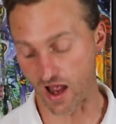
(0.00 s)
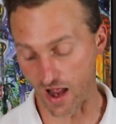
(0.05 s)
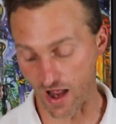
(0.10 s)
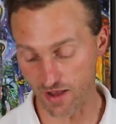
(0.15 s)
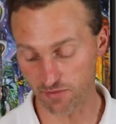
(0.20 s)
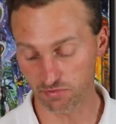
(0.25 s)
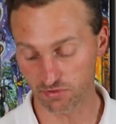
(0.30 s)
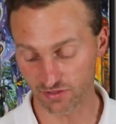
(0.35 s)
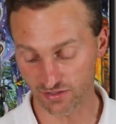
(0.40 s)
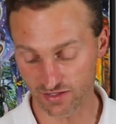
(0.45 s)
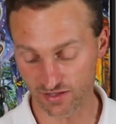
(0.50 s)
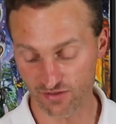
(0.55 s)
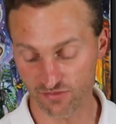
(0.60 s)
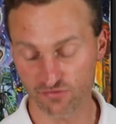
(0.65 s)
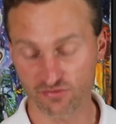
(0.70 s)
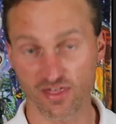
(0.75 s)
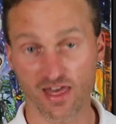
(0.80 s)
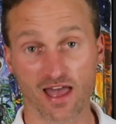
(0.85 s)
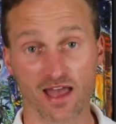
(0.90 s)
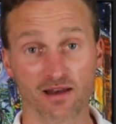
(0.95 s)
I
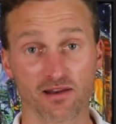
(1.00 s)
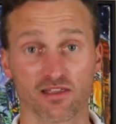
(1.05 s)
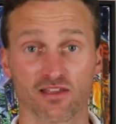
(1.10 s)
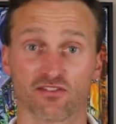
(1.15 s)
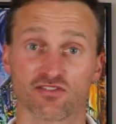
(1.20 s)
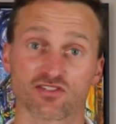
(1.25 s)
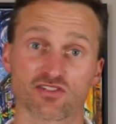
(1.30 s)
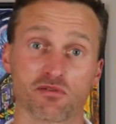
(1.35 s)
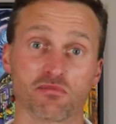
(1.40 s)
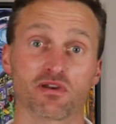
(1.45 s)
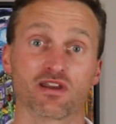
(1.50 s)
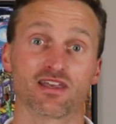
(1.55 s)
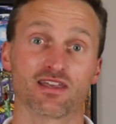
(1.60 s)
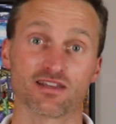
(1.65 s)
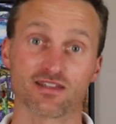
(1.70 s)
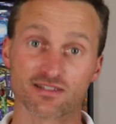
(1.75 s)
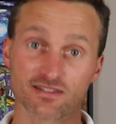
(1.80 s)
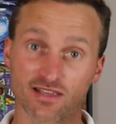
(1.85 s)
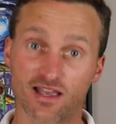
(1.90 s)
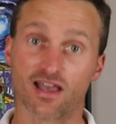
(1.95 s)
believe that if somebody
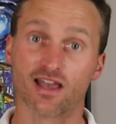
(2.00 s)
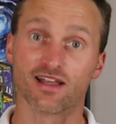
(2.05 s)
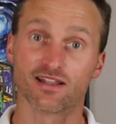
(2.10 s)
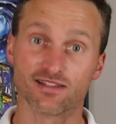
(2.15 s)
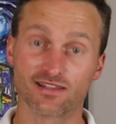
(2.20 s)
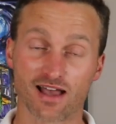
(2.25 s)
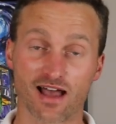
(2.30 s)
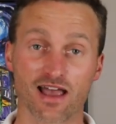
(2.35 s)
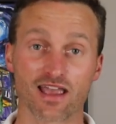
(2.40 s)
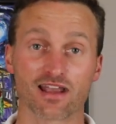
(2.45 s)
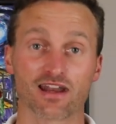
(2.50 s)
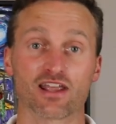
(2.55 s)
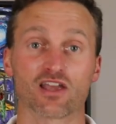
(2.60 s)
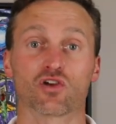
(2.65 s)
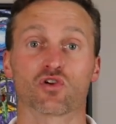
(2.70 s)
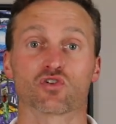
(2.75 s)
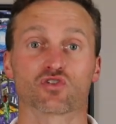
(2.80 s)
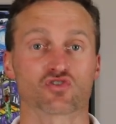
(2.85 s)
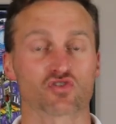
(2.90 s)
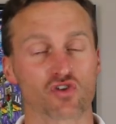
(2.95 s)
is
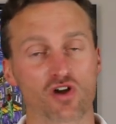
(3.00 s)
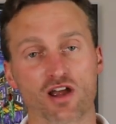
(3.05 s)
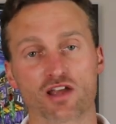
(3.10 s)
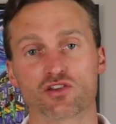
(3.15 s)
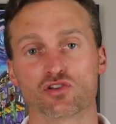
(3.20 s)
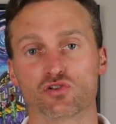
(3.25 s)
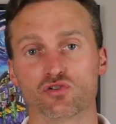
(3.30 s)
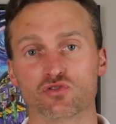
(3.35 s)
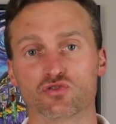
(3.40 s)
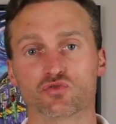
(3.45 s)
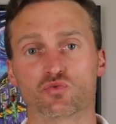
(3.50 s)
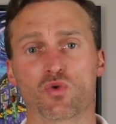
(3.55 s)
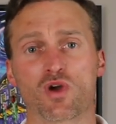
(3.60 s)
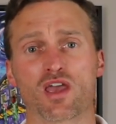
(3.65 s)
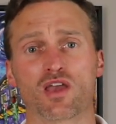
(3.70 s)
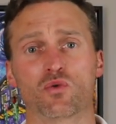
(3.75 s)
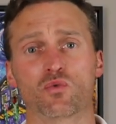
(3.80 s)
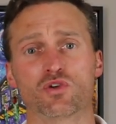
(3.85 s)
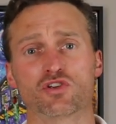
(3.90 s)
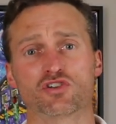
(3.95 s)
dieting or trying to lose
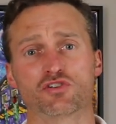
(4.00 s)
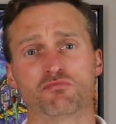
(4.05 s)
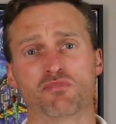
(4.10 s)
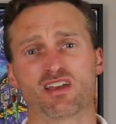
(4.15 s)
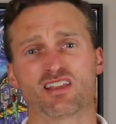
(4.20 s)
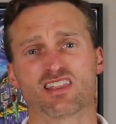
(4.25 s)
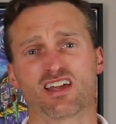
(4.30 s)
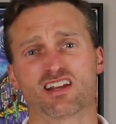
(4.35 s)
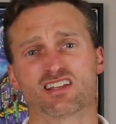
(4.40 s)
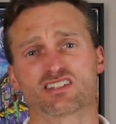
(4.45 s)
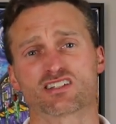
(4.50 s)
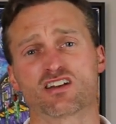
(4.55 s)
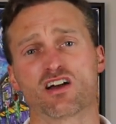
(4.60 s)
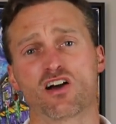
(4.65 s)
weight, we should make that as